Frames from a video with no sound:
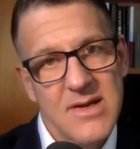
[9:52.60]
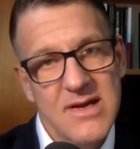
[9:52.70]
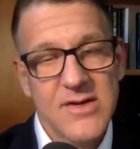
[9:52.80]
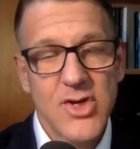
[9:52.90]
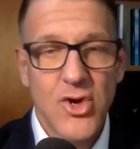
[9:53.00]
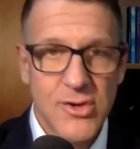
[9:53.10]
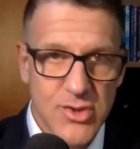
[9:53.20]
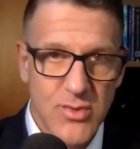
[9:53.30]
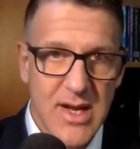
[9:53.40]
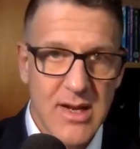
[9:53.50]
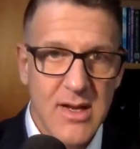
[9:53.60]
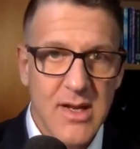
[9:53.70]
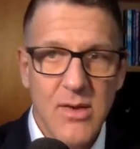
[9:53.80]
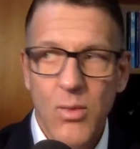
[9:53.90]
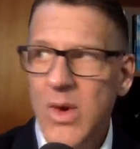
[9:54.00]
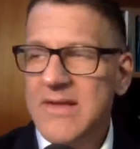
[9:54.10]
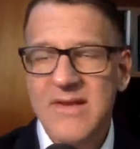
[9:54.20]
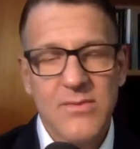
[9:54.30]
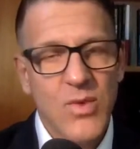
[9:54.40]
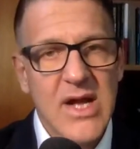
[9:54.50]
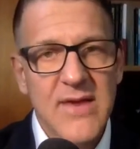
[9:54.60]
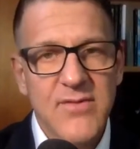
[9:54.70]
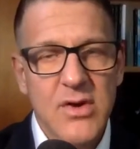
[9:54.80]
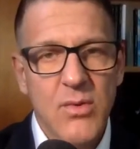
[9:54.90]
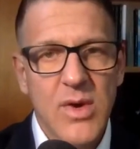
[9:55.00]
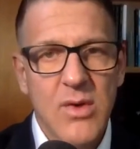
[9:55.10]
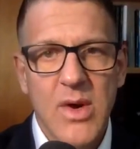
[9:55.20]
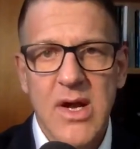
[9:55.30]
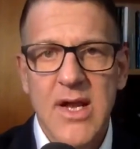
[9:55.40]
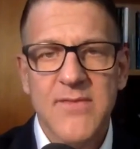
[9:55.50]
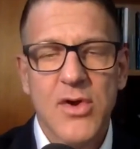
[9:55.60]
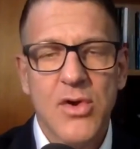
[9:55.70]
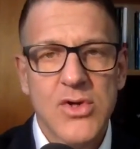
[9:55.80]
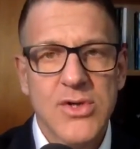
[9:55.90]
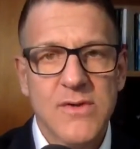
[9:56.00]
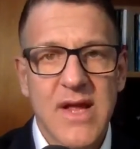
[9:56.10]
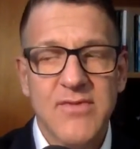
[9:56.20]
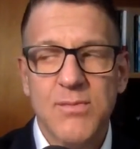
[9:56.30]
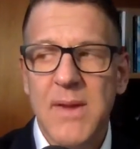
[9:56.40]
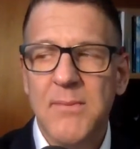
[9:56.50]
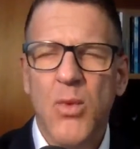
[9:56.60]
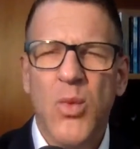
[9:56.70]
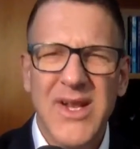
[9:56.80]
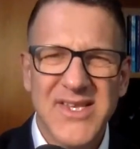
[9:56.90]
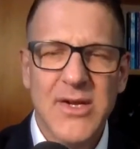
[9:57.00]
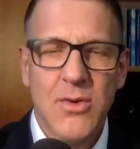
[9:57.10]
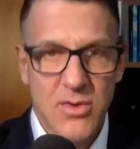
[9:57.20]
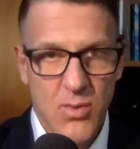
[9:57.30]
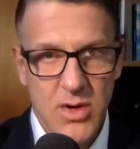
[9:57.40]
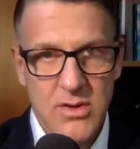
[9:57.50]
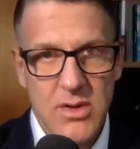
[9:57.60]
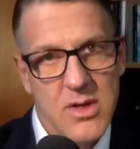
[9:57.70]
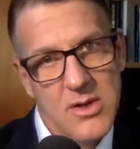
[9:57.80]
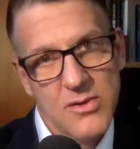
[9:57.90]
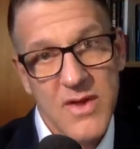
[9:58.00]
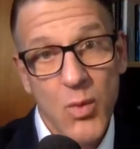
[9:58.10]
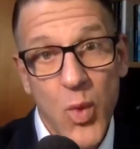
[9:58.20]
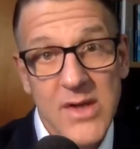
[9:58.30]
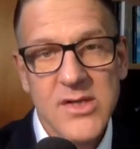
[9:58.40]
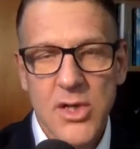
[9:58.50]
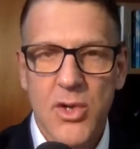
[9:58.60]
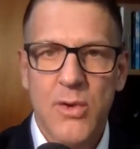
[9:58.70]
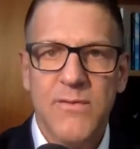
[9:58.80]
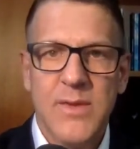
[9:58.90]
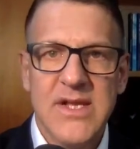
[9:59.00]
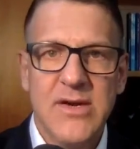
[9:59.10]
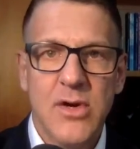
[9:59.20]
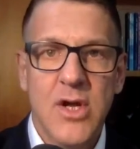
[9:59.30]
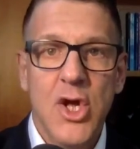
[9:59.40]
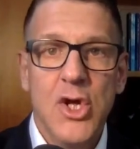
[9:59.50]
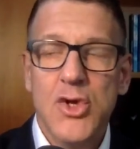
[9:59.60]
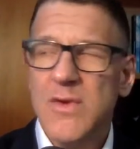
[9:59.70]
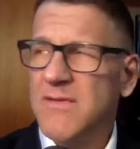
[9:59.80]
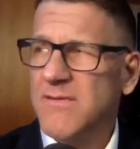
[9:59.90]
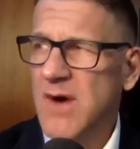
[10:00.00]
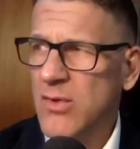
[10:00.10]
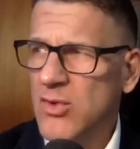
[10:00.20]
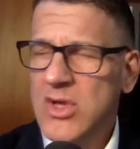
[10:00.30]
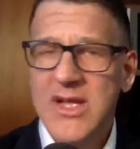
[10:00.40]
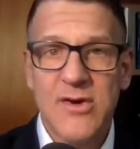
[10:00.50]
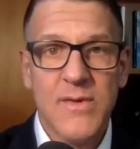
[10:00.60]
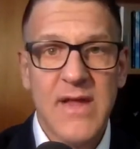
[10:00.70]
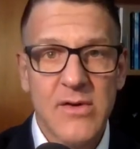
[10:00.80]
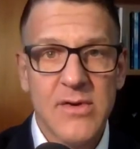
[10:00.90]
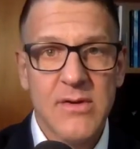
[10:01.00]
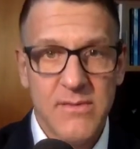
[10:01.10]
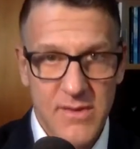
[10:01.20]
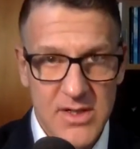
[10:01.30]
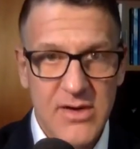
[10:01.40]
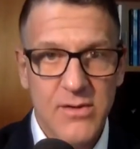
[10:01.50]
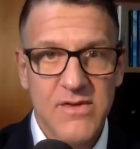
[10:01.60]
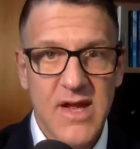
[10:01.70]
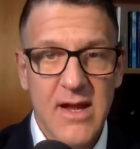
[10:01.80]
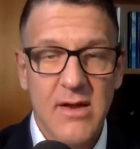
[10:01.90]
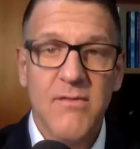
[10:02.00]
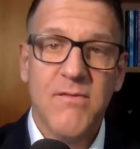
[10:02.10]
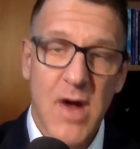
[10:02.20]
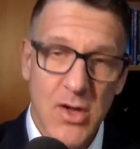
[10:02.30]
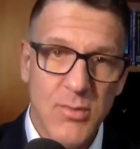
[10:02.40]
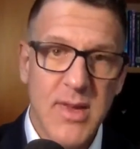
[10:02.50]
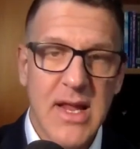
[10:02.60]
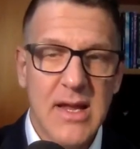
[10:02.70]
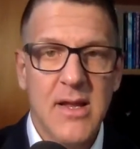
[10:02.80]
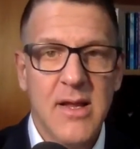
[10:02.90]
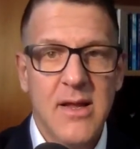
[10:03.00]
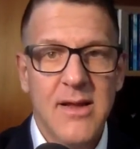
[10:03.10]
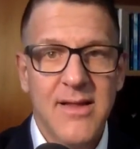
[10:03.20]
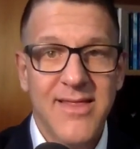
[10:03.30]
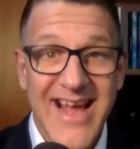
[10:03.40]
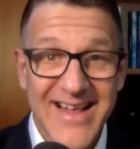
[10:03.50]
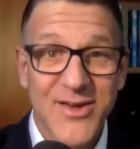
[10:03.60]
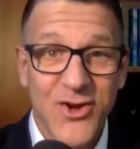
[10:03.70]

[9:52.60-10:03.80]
Is it nurturing? what is it? What kind of a culture does it have? Do people want to go to work? Do they want to learn from the leader? Do they follow the leader without the leader saying, follow me? That's a